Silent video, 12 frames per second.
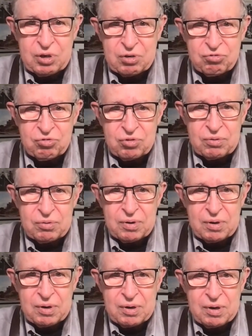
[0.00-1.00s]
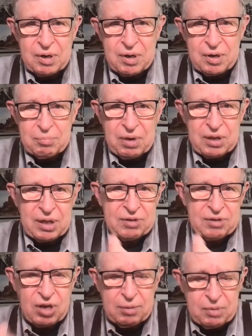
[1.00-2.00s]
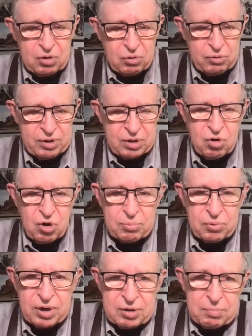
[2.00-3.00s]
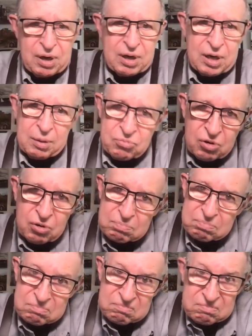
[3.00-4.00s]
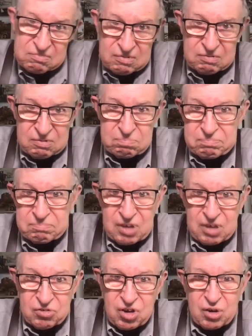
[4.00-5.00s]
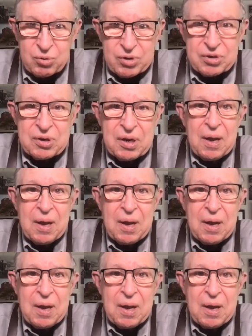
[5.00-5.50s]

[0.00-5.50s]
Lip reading: Addiction. By that time, I'd already incorporated my name, so got stuck with it.